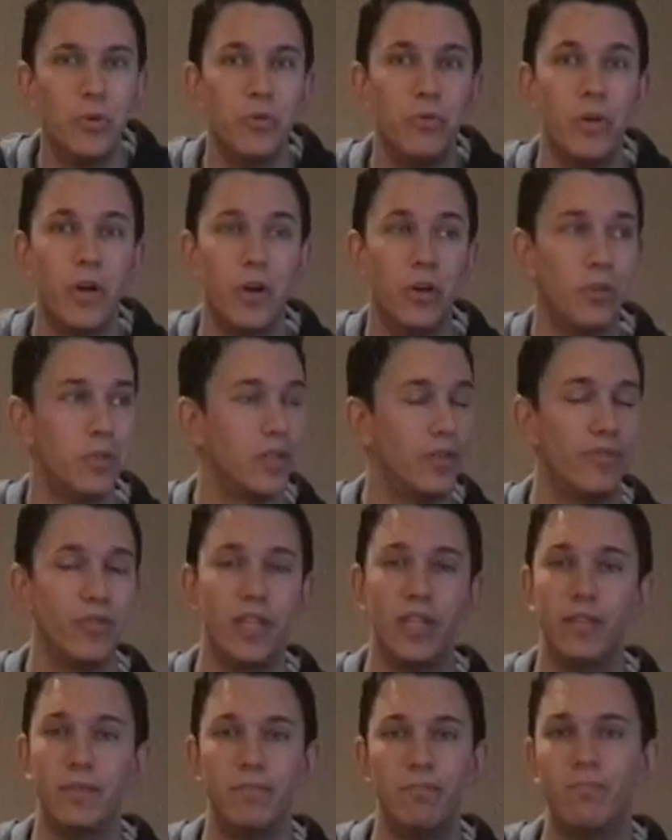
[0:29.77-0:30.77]
Who knows if
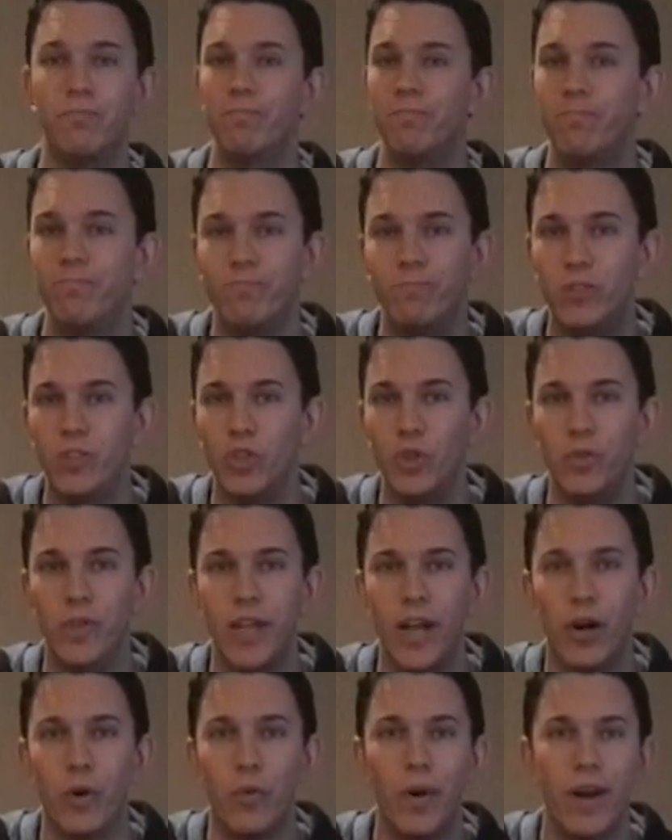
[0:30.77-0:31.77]
he'd do
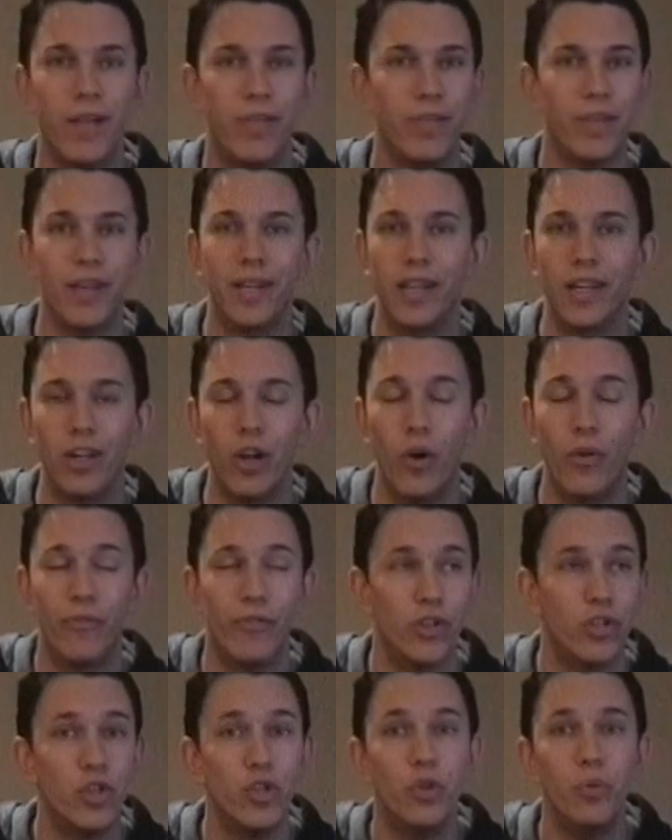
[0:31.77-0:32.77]
the Elway thing and go
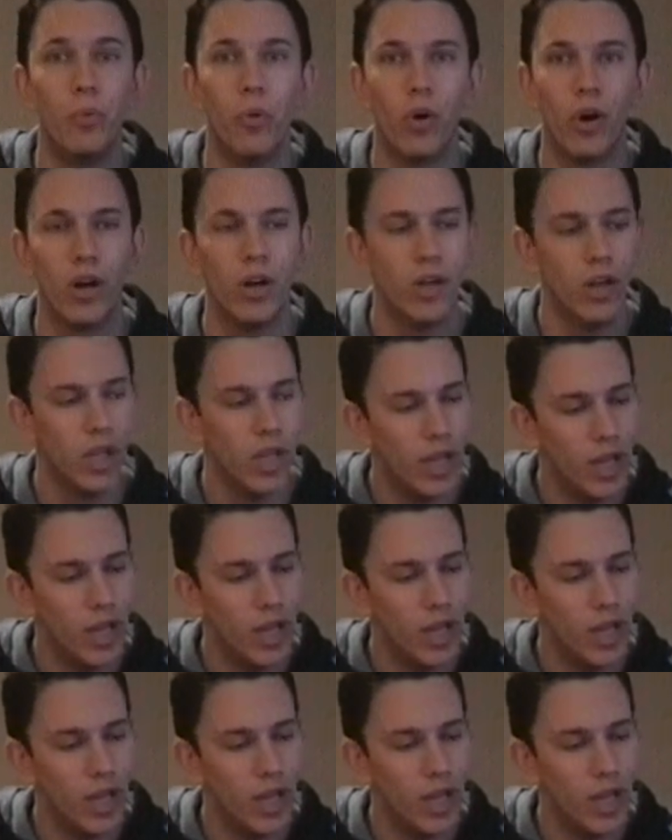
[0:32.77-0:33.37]
for two more.